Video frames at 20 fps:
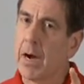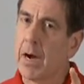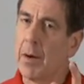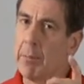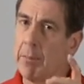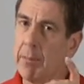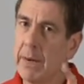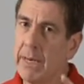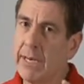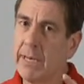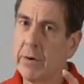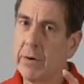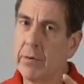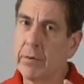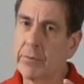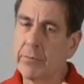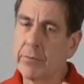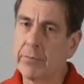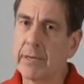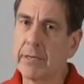a
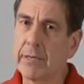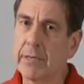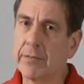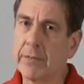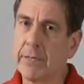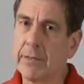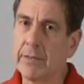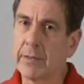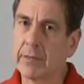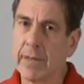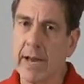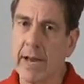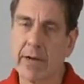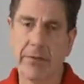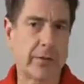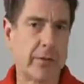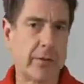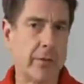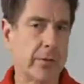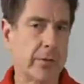mediocre strategy that's
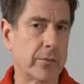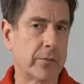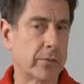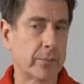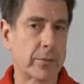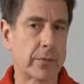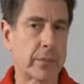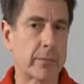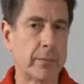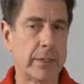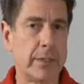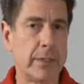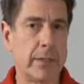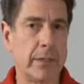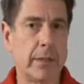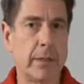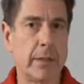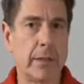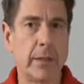executed superbly